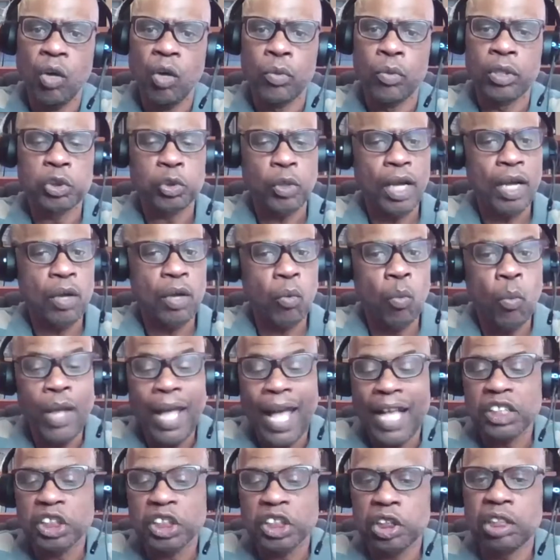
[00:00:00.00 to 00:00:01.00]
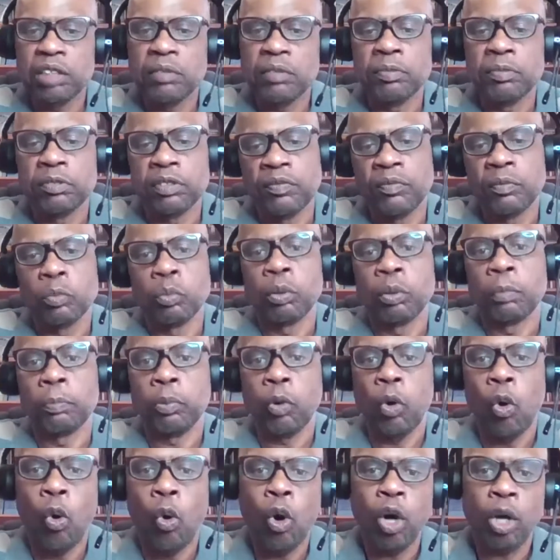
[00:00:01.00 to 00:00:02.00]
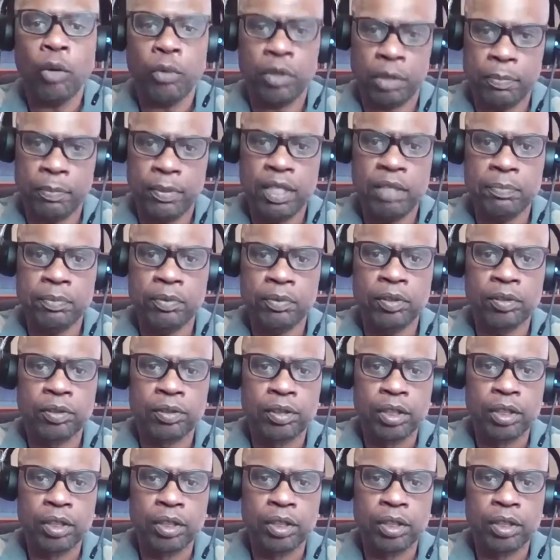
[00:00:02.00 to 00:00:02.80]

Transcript: We actually do rapport with people.